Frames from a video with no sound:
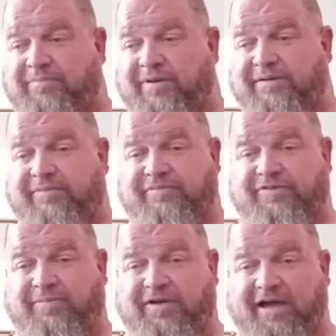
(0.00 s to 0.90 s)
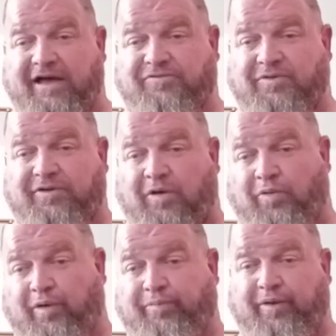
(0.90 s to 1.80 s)
But some of you guys want to oh
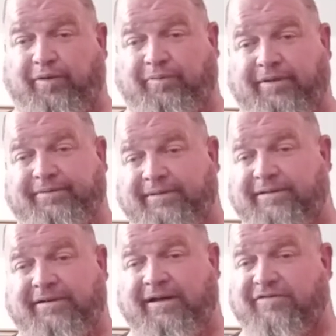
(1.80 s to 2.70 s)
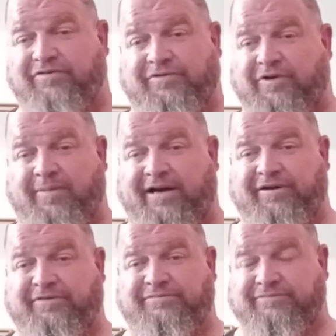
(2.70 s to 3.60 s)
woke up? you ain't fooling
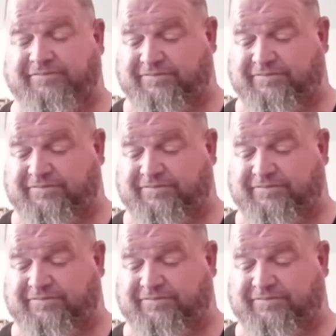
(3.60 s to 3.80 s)
nobody, dude.